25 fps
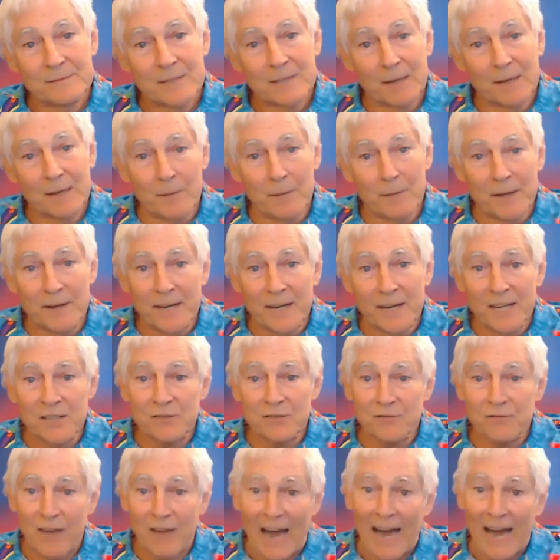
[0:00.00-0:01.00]
have been these
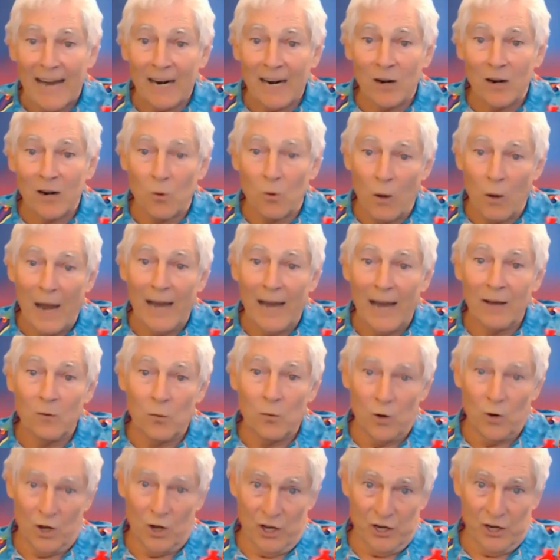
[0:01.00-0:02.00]
final quiet
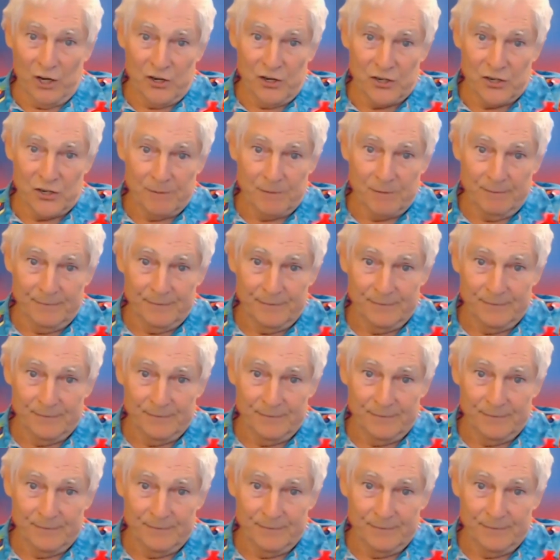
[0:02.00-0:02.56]
ones,